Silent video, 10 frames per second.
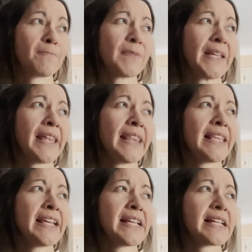In
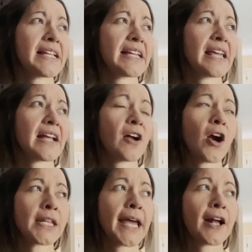the
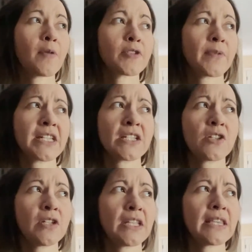cardiac observation
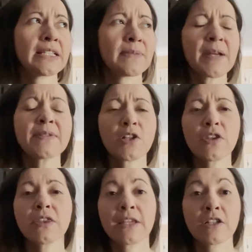unit, sometimes they're
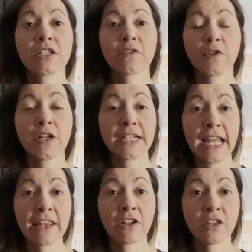there just for a
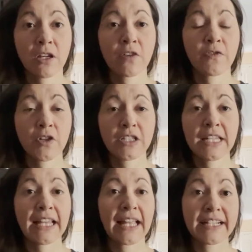day. They're there to
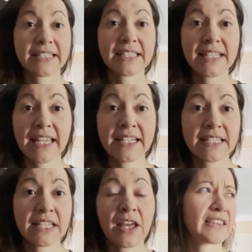get like a
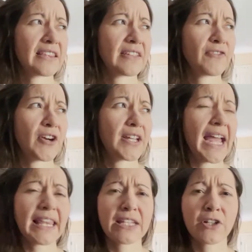stent for a
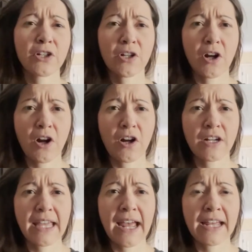catheter, a
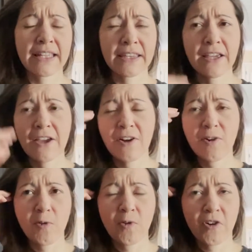heart cath,
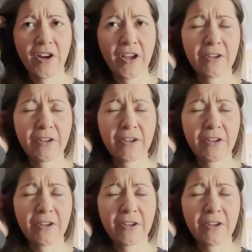or